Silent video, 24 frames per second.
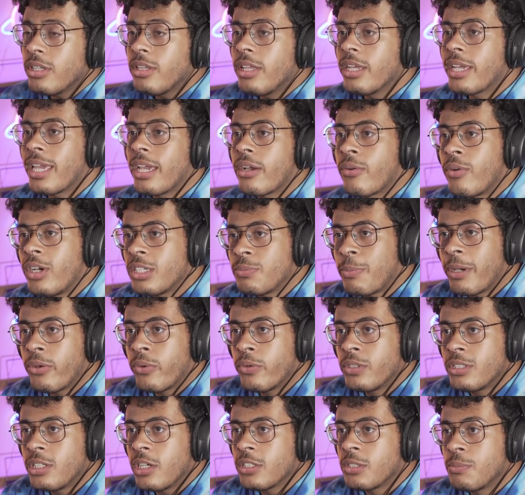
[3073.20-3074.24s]
that they get crushed by their
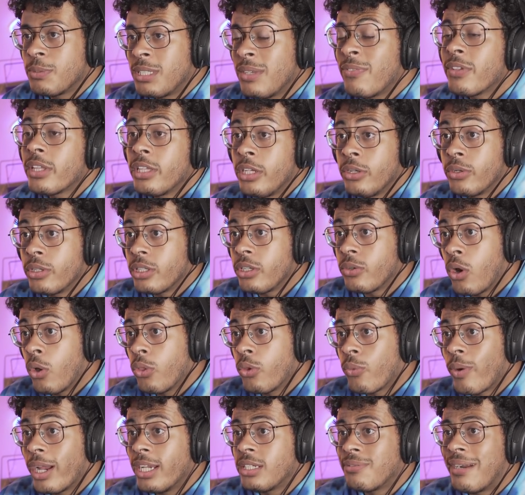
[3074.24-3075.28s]
own shells specifically. You're, you're on
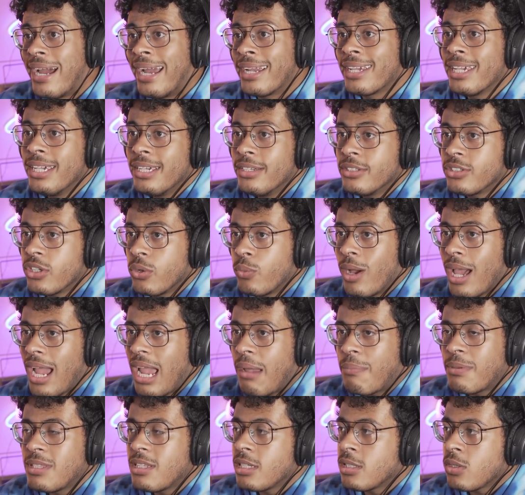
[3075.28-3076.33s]
the right track. So what
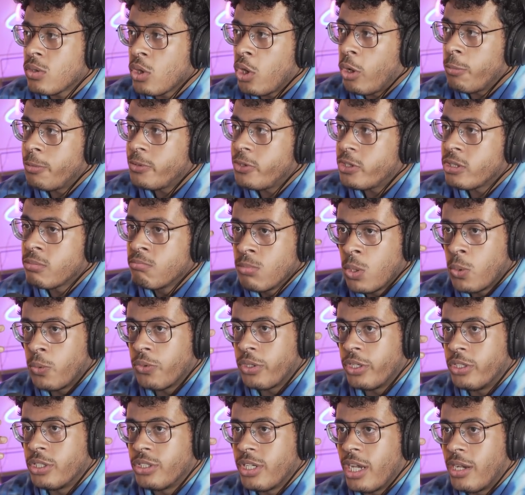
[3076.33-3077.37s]
happens is lobsters molt
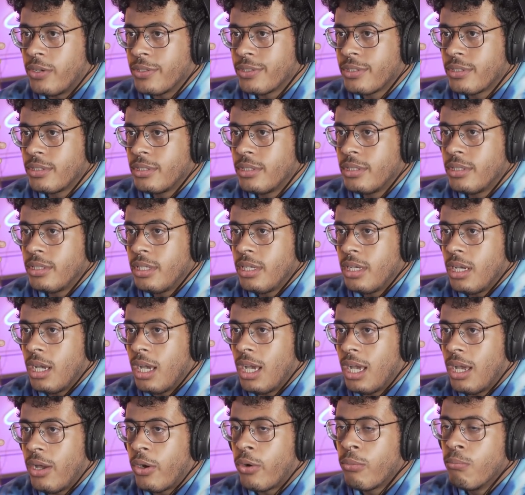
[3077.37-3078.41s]
their shells. Yeah.
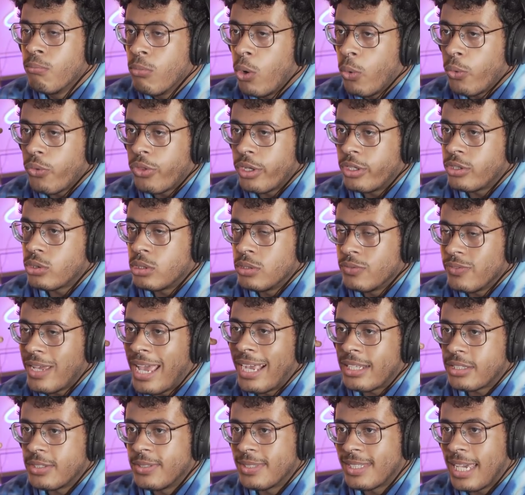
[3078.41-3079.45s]
Uh, or molt their sort of
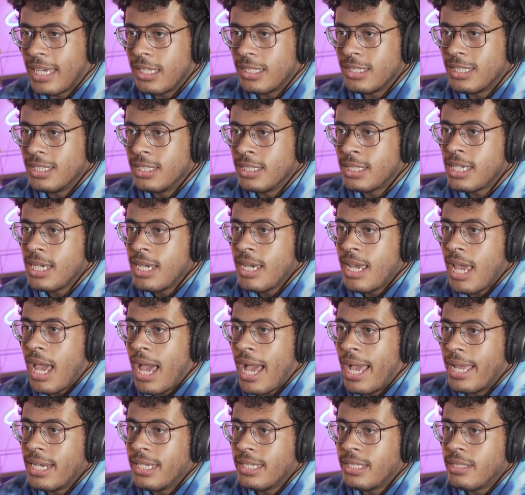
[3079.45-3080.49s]
exoskeletons.
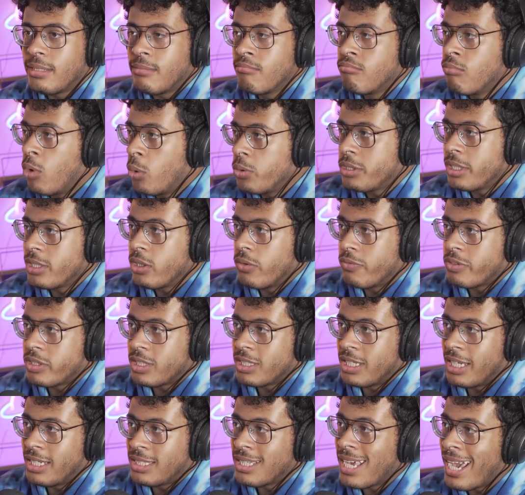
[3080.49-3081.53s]
And molting obviously
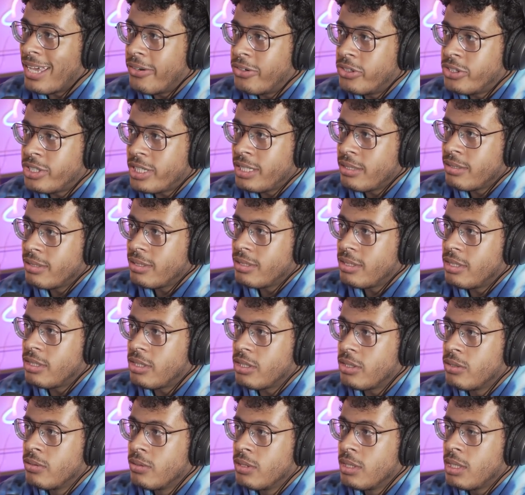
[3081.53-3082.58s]
takes energy to
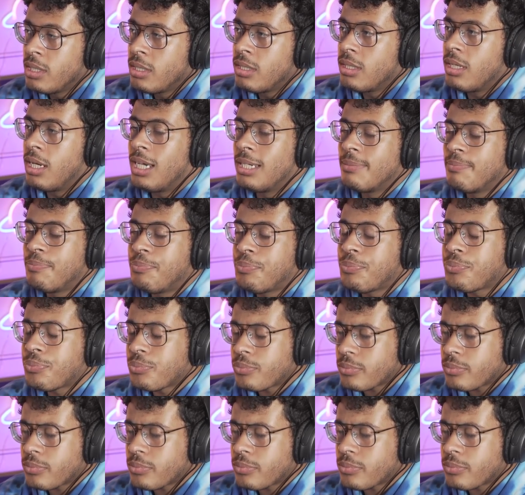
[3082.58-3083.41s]
do. Ah. Um,